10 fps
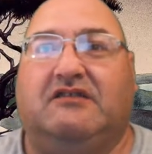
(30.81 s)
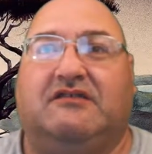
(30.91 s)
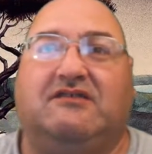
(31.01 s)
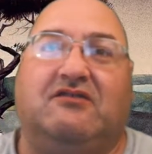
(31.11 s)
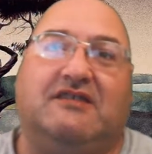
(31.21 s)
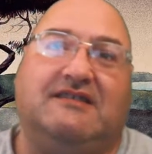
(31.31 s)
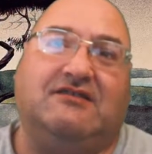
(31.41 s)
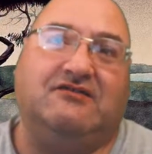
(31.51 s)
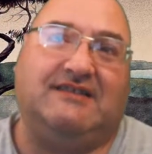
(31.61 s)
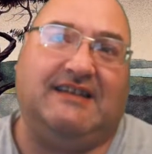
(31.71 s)
So this
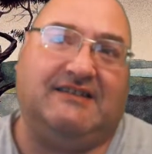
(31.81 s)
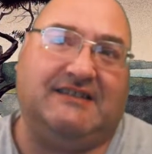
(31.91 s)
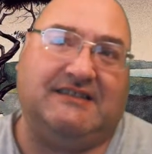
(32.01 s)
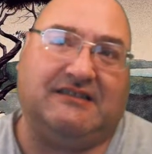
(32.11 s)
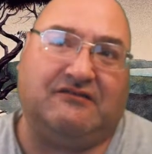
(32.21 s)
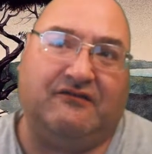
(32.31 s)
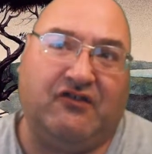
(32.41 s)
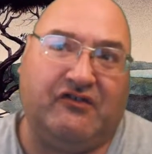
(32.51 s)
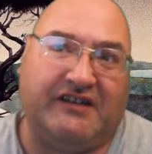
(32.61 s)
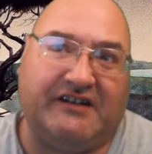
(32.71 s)
new series is a
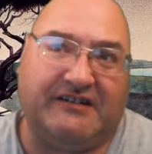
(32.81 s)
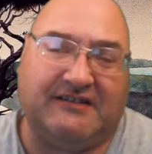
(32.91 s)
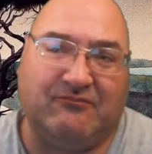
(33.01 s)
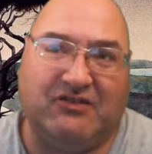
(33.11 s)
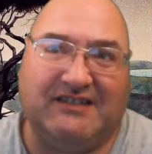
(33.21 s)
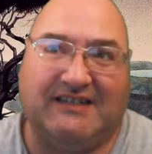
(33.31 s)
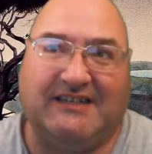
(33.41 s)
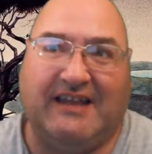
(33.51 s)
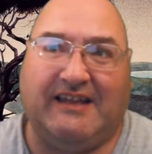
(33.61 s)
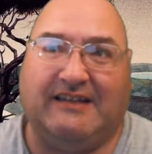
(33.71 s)
review series of music
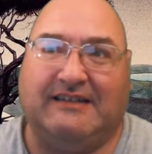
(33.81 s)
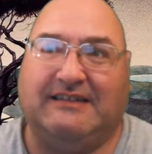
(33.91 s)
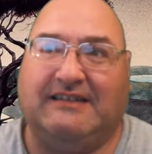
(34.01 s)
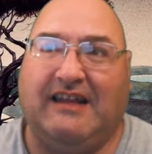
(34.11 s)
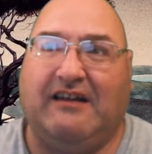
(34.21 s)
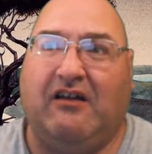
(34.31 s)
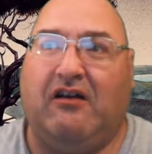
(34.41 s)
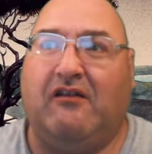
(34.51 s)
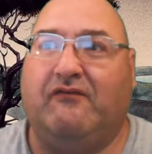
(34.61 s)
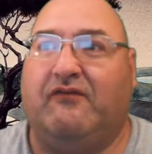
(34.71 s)
that instead
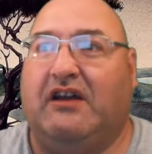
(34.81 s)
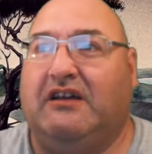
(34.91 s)
of